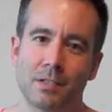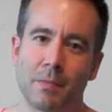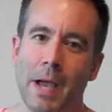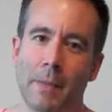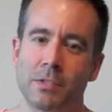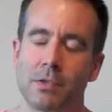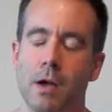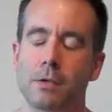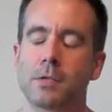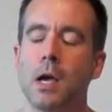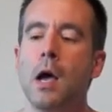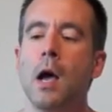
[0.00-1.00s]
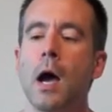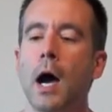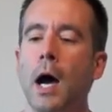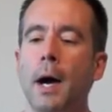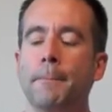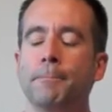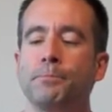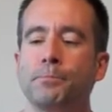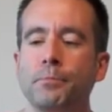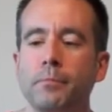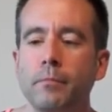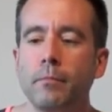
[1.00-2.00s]
some ABBA songs. Um,
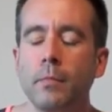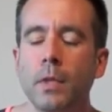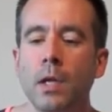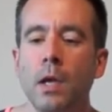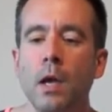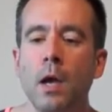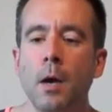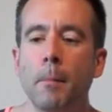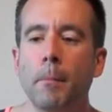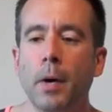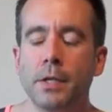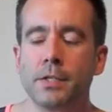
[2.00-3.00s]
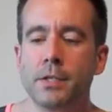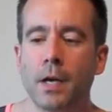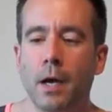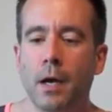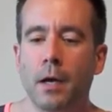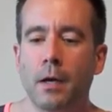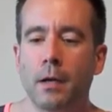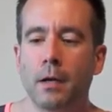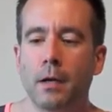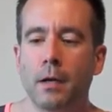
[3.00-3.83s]
but uh,